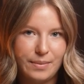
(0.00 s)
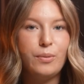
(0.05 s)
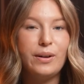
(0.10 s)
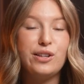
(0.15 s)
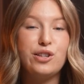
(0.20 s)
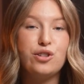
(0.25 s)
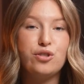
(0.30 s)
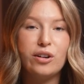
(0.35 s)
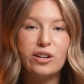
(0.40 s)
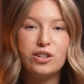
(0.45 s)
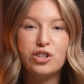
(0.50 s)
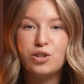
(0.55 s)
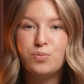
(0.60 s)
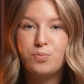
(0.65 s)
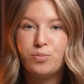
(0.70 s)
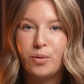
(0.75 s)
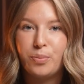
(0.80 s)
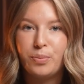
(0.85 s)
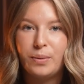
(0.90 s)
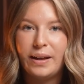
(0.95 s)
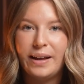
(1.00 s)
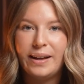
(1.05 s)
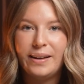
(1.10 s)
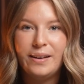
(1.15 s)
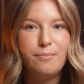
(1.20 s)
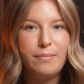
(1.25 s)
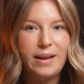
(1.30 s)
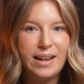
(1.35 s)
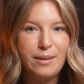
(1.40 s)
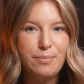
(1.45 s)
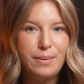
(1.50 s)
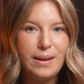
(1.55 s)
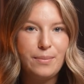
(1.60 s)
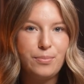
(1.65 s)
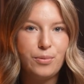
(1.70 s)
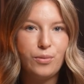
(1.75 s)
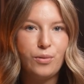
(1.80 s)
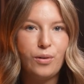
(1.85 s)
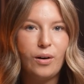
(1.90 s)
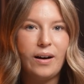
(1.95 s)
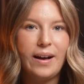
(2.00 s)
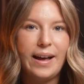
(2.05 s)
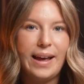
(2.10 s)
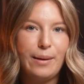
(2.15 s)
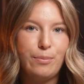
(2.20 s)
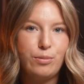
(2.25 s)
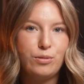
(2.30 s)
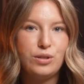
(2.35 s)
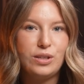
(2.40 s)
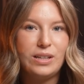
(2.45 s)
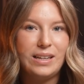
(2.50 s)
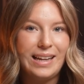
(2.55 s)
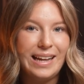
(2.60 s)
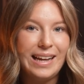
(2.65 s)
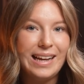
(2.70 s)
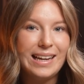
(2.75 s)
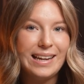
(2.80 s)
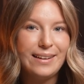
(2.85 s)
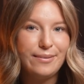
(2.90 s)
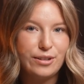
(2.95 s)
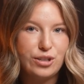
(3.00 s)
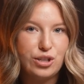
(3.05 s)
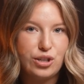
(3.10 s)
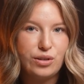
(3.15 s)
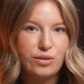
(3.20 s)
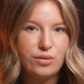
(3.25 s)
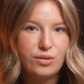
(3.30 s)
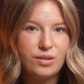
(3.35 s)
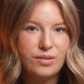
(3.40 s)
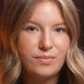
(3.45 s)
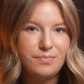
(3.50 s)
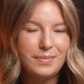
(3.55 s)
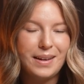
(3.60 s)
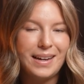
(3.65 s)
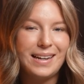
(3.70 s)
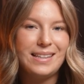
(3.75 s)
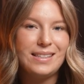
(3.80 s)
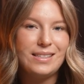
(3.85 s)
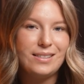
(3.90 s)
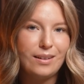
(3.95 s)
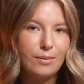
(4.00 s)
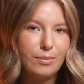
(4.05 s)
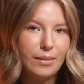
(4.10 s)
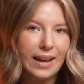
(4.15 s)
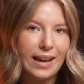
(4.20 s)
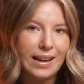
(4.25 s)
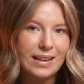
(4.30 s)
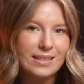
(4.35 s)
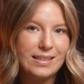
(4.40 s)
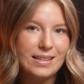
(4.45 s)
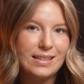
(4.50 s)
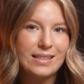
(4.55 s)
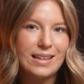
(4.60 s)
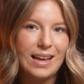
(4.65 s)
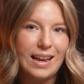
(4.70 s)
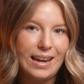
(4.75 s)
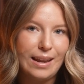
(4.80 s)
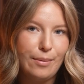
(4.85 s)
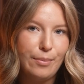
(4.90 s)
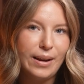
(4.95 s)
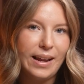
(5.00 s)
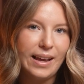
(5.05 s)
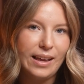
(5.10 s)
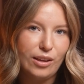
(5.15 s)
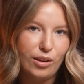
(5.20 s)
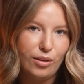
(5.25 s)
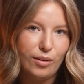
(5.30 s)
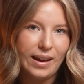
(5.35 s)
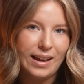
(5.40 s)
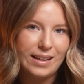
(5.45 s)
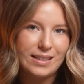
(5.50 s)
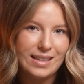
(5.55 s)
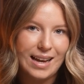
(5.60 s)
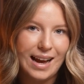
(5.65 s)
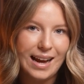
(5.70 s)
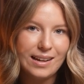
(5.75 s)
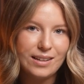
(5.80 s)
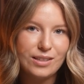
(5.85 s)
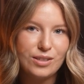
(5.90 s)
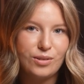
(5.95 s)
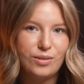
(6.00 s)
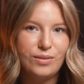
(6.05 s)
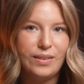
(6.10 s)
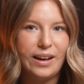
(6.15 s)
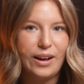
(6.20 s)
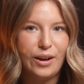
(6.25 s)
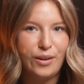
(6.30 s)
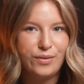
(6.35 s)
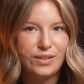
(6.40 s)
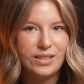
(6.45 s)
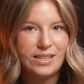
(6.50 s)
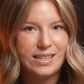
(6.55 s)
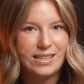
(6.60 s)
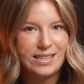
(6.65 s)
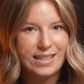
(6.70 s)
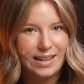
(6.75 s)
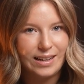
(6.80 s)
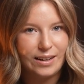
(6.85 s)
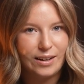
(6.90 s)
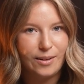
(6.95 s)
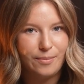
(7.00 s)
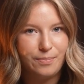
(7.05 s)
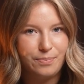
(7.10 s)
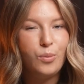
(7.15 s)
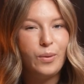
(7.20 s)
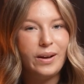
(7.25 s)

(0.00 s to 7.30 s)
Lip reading: When structured properly, many people are able to legally reduce and in some cases eliminate UK tax on their overseas income.